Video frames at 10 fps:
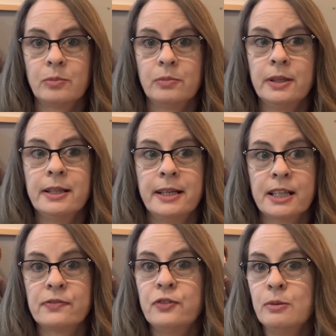in the
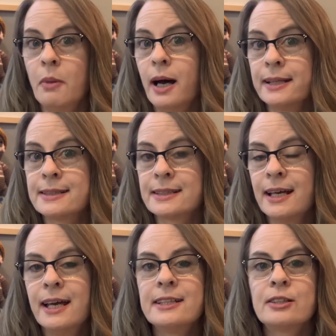next few months.
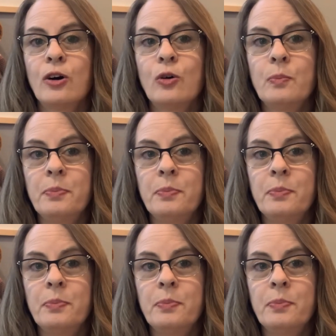So